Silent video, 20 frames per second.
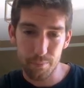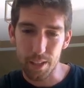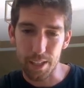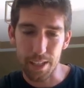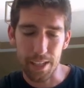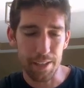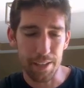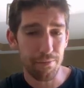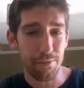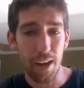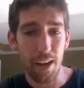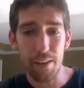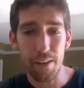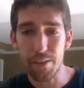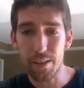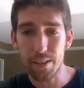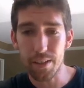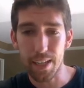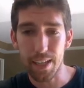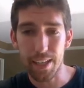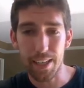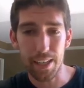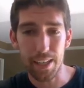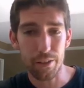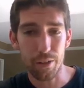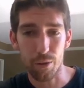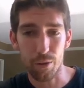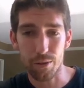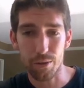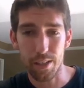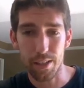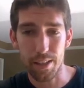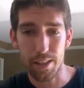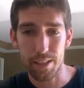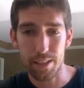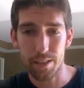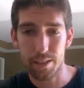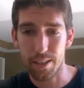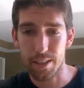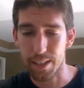in 5 years I get close to
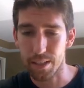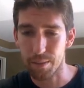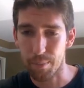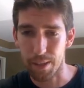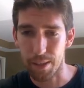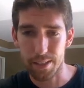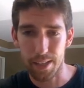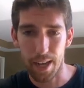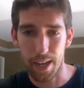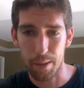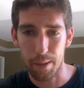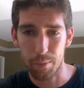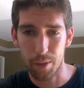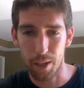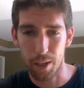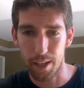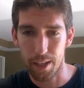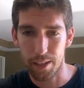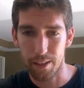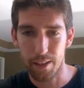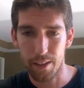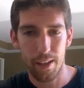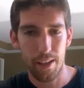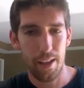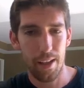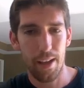this. That's my timeline.